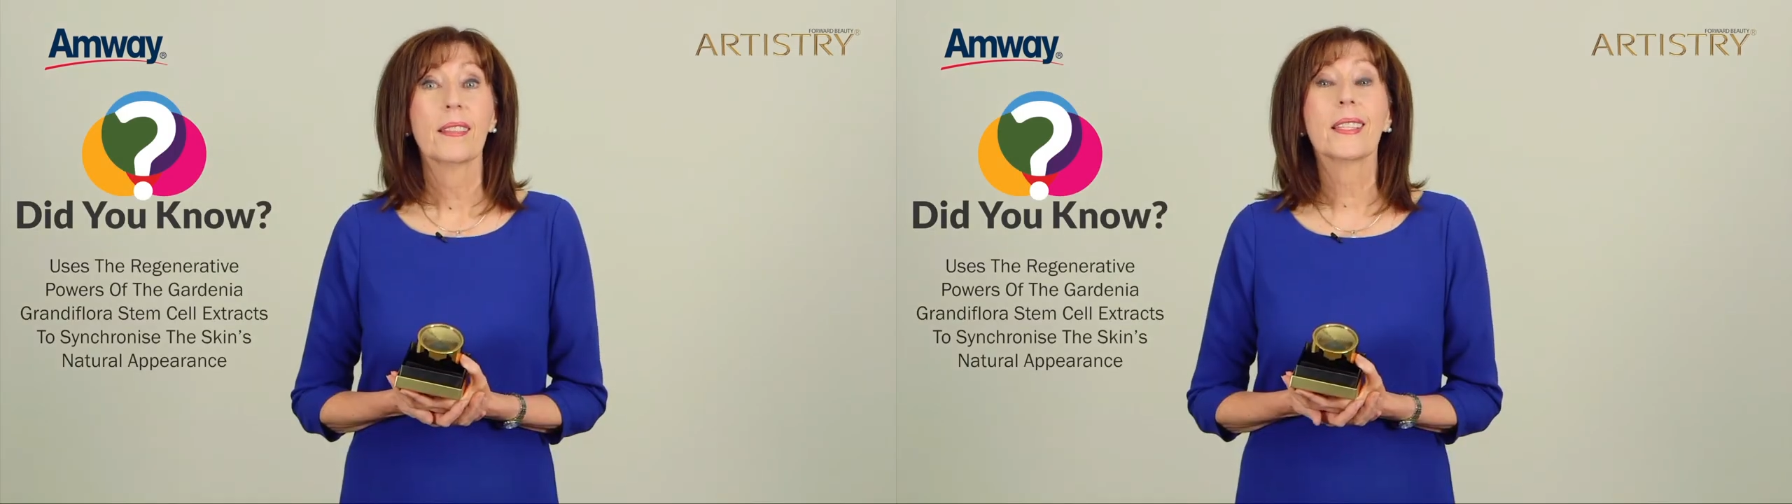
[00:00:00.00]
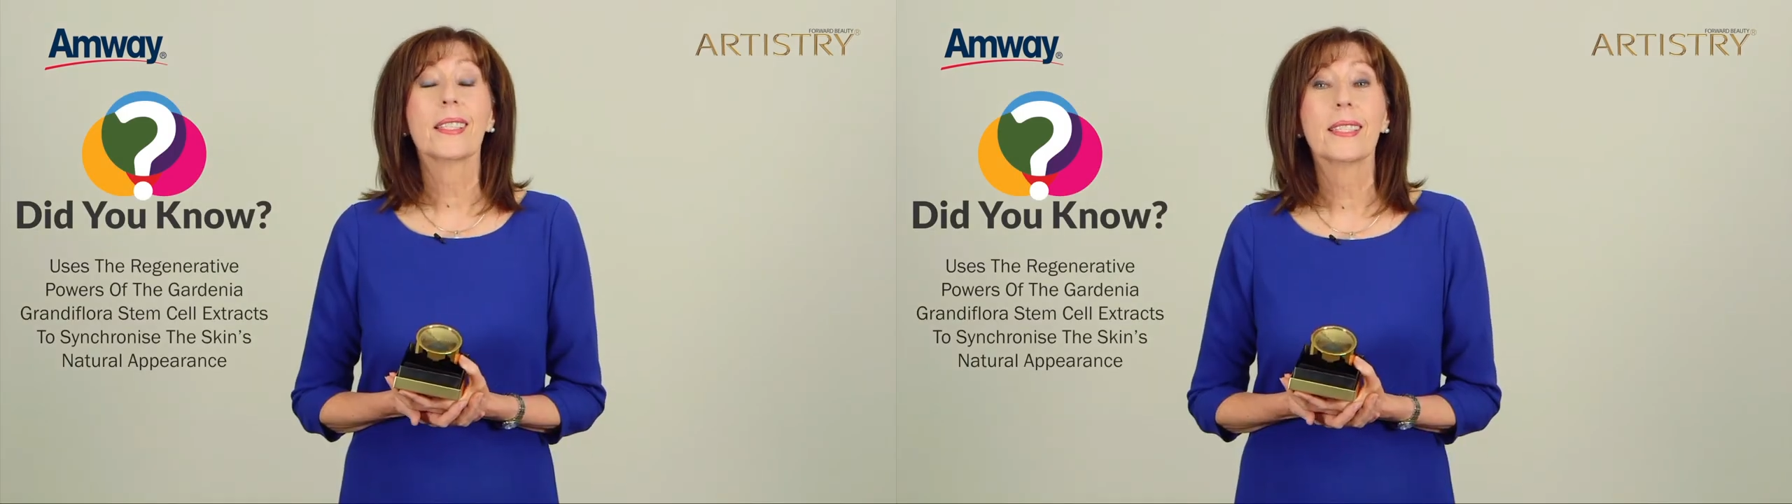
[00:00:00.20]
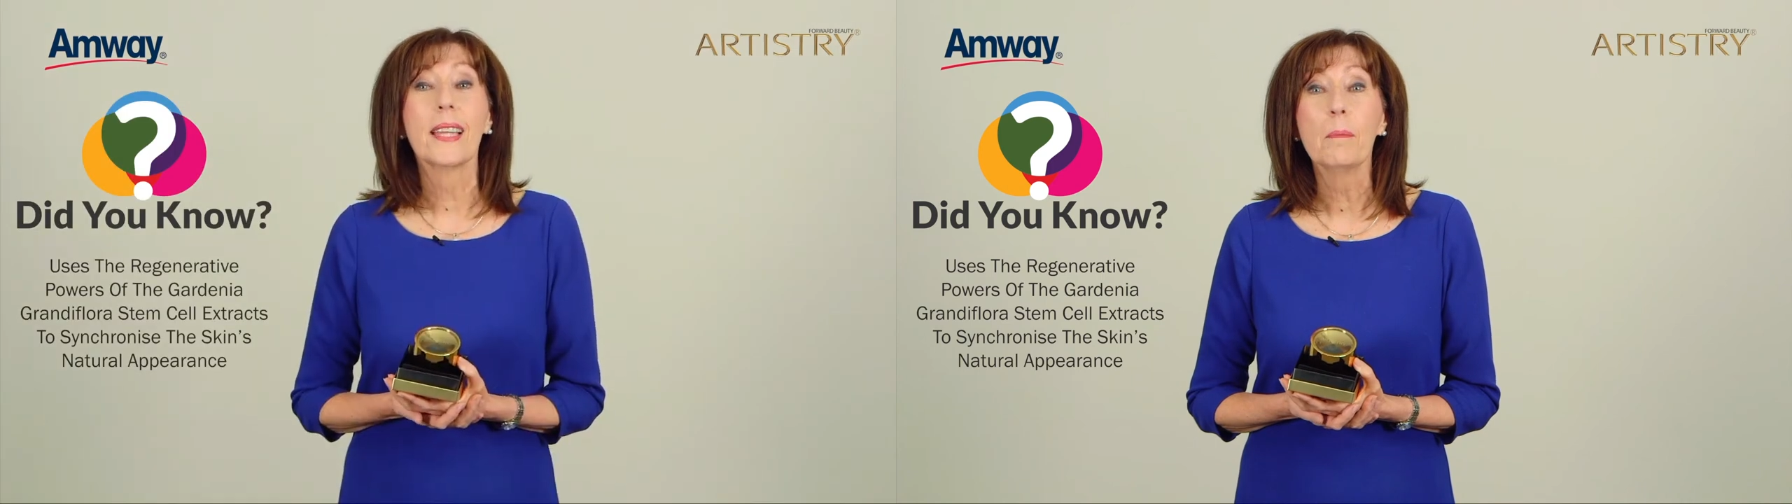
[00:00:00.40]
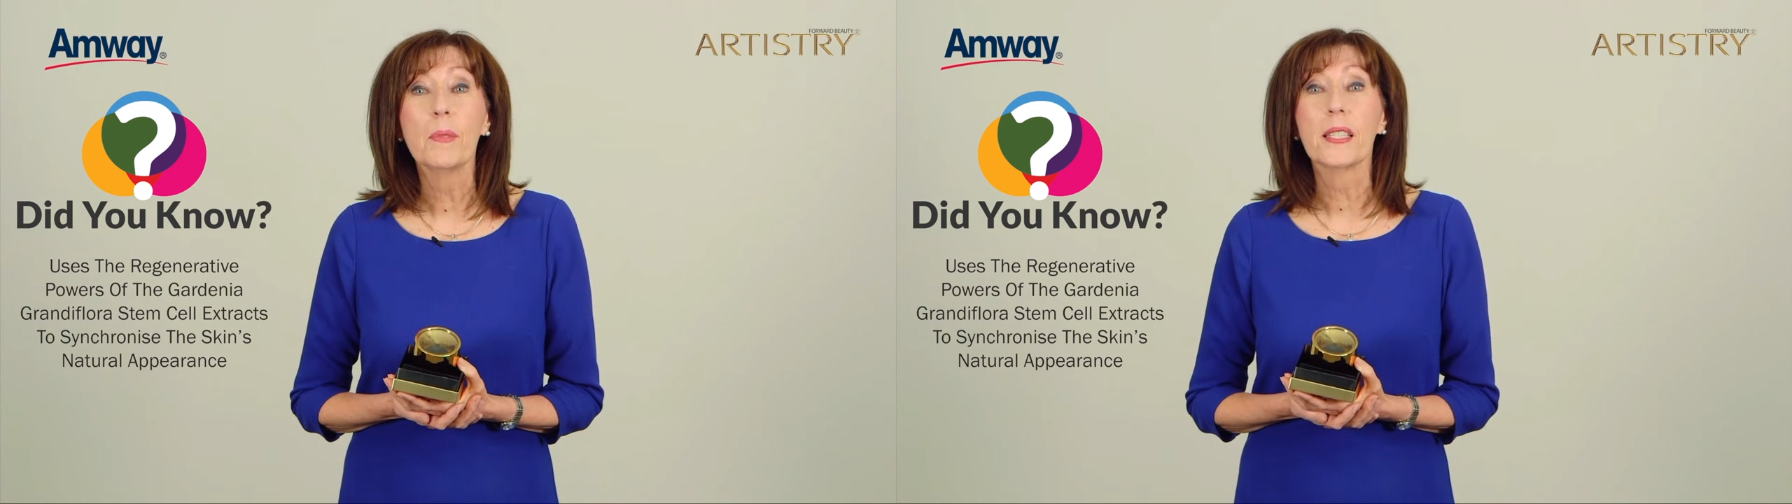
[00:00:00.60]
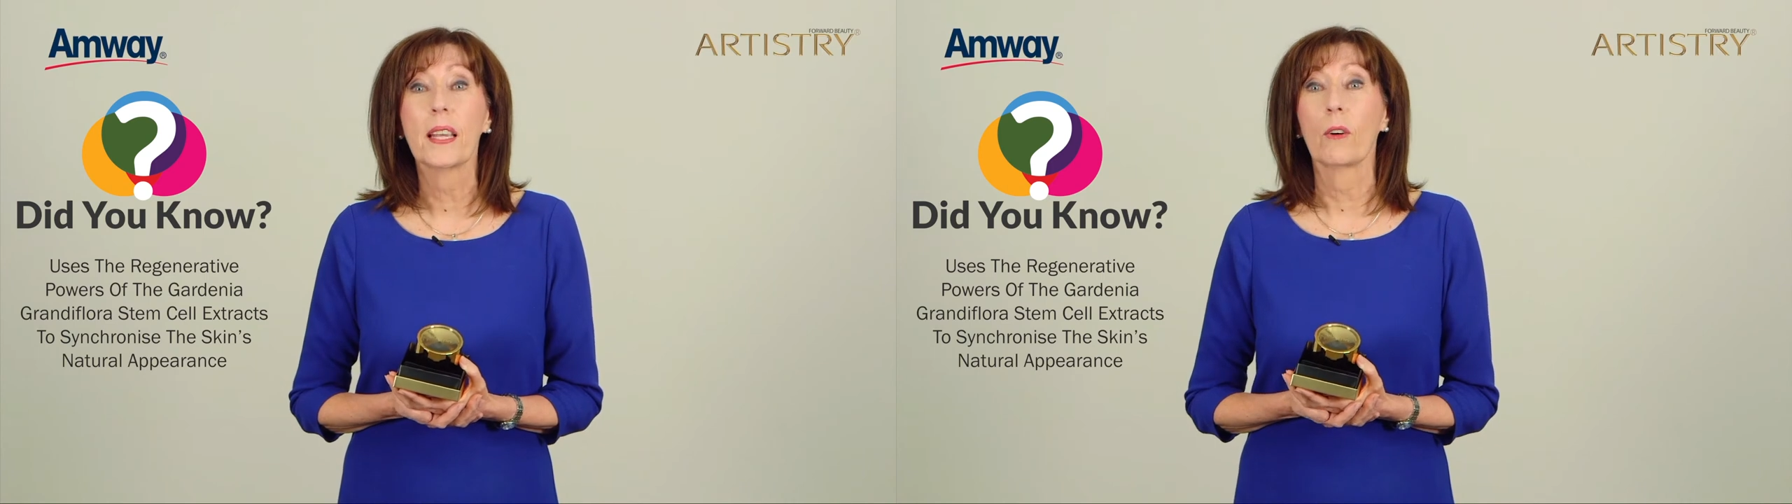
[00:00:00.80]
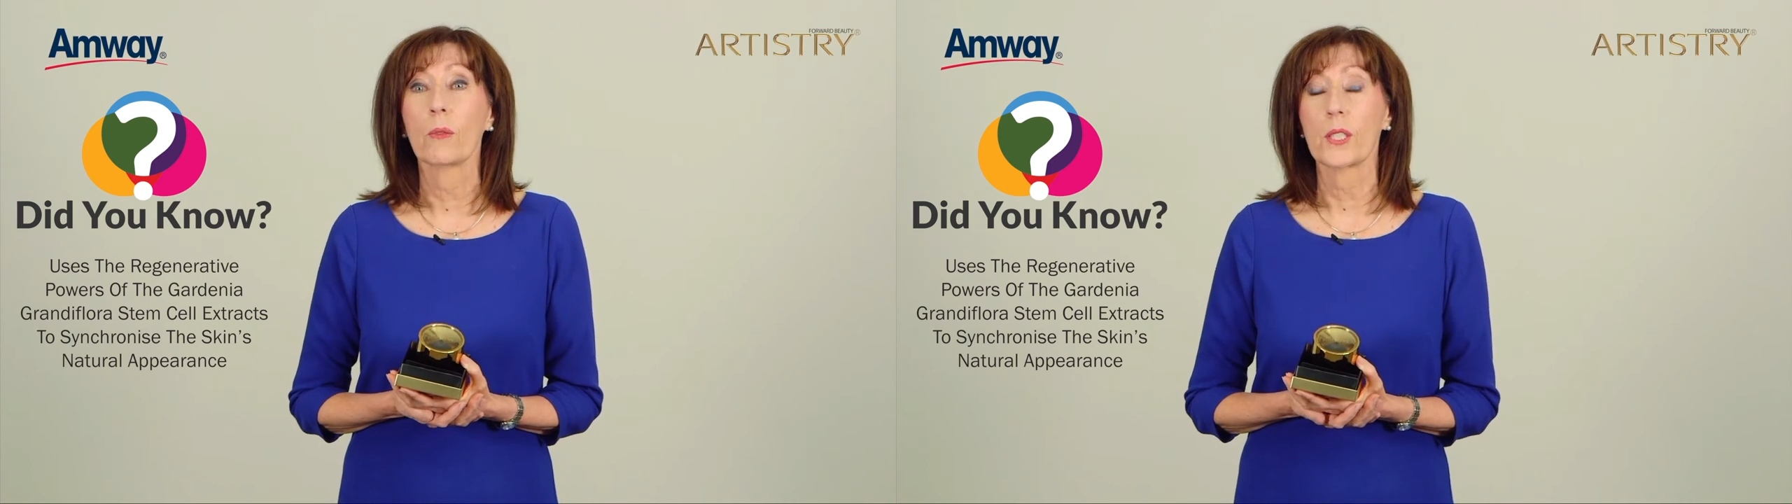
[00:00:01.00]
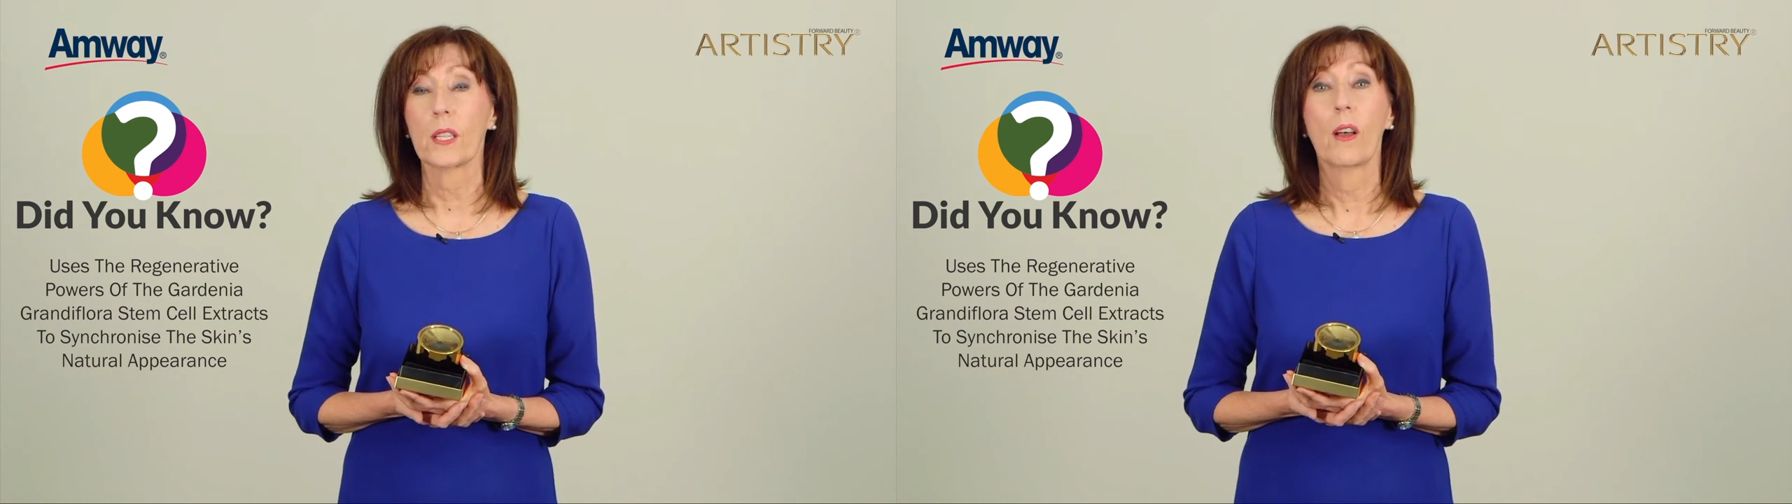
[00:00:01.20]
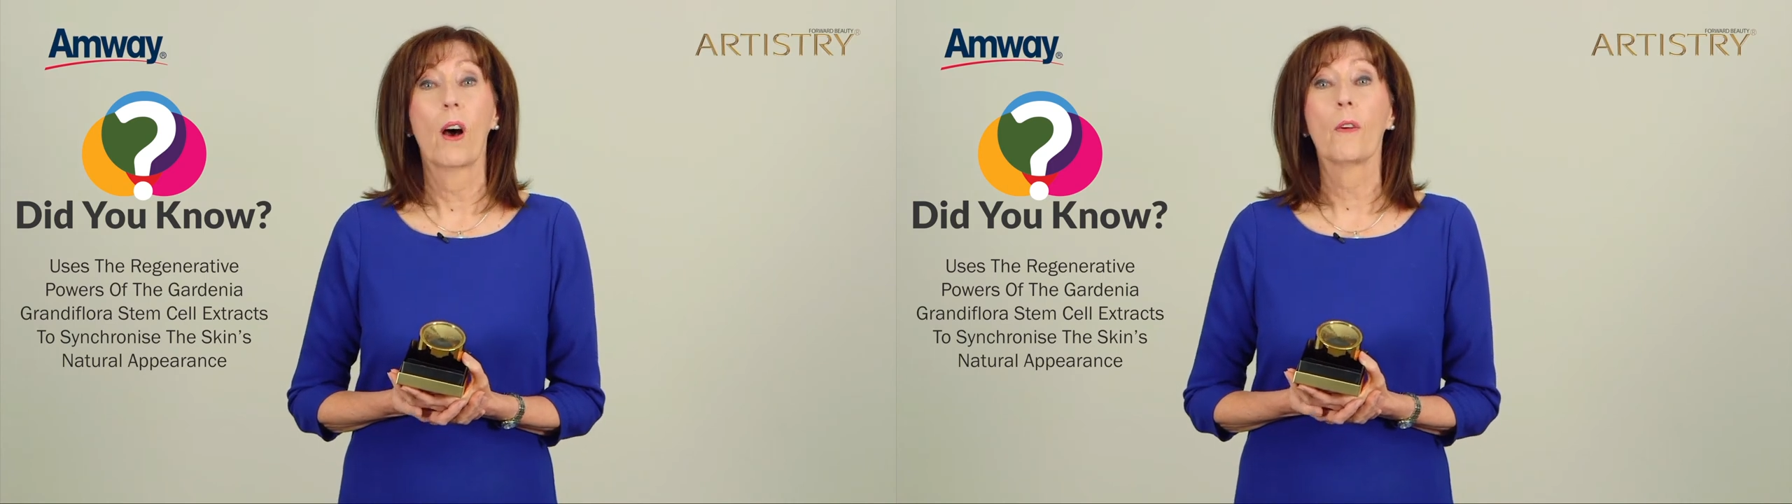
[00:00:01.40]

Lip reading: the stem cells